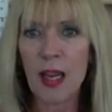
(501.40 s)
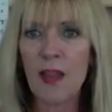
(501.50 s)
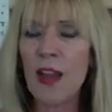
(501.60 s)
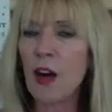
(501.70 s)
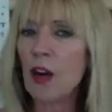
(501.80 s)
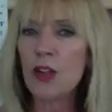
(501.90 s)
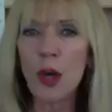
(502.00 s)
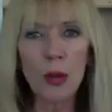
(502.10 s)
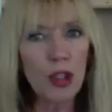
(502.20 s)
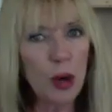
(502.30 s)
There are
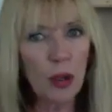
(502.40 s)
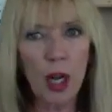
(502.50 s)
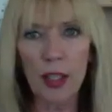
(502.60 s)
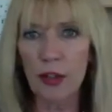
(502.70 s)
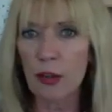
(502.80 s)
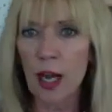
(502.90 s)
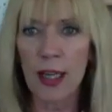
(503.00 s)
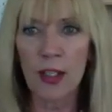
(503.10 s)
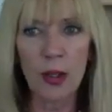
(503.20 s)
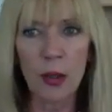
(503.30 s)
no shortcuts, you
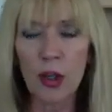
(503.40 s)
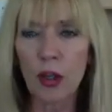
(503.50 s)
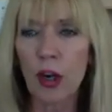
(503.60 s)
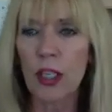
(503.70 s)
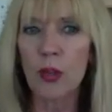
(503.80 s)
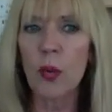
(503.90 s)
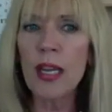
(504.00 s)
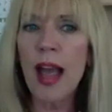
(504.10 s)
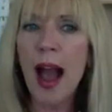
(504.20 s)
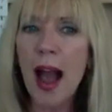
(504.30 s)
guys, no shortcuts.
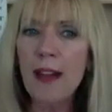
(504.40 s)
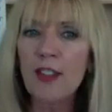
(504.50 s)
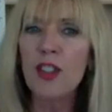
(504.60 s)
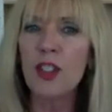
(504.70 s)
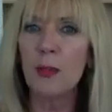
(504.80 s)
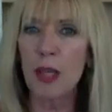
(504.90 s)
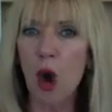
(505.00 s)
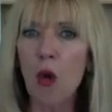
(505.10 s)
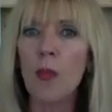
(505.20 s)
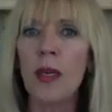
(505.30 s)
We have to be
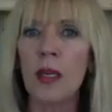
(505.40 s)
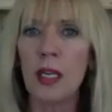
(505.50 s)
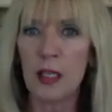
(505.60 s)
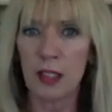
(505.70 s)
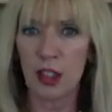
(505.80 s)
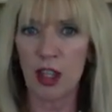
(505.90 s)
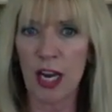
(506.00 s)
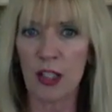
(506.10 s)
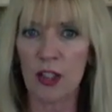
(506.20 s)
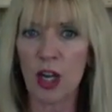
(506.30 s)
open to
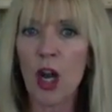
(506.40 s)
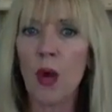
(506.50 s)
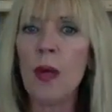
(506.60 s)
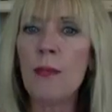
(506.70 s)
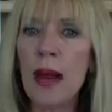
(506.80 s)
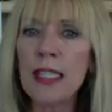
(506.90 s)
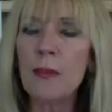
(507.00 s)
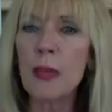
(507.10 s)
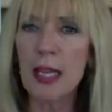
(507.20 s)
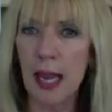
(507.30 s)
change. We
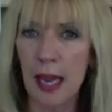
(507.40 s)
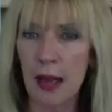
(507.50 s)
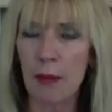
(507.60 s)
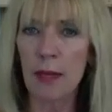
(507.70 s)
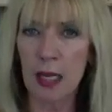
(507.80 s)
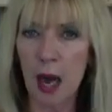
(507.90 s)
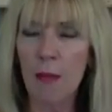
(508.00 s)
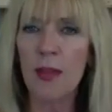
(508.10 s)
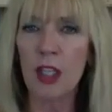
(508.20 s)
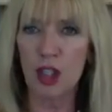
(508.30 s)
must
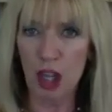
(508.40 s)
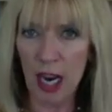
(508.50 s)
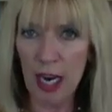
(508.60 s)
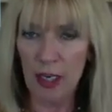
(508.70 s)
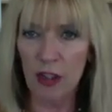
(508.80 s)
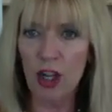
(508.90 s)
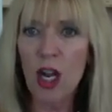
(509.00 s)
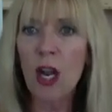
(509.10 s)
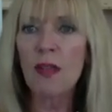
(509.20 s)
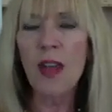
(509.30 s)
become the change
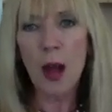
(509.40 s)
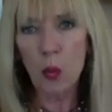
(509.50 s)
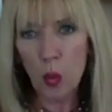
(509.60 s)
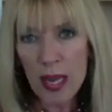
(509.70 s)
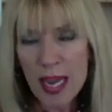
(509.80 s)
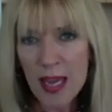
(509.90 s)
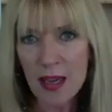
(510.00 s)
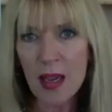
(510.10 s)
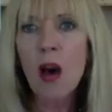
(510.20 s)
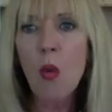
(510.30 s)
that
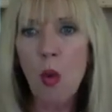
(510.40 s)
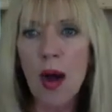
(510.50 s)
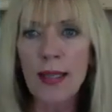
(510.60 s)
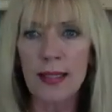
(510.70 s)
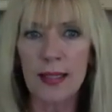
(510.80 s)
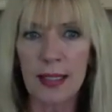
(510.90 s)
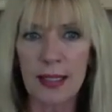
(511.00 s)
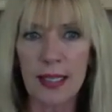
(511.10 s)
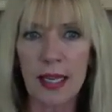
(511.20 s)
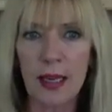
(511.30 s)
we want to
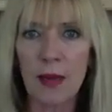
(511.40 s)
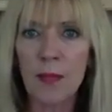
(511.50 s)
see.